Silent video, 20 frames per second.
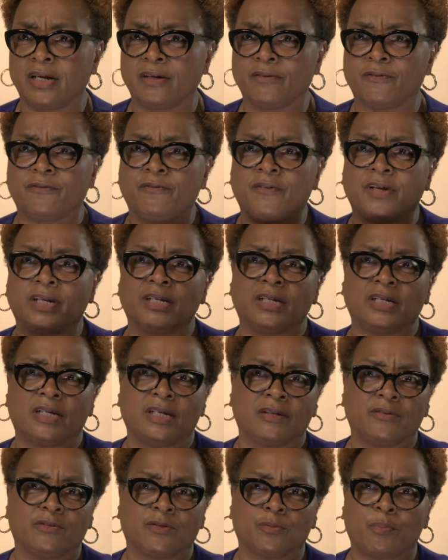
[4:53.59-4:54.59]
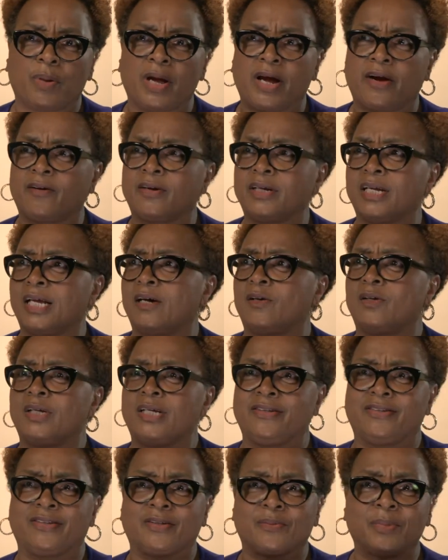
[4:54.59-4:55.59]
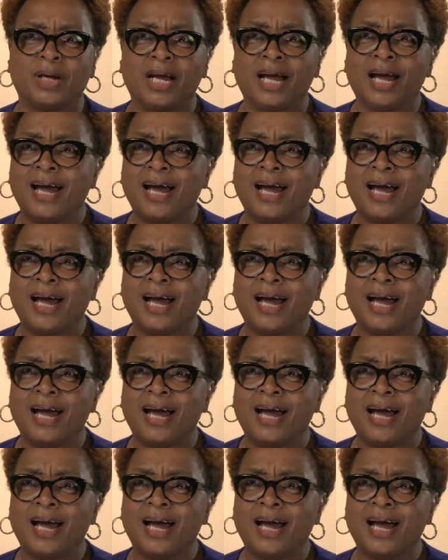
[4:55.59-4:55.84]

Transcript: infinitives, parallelism?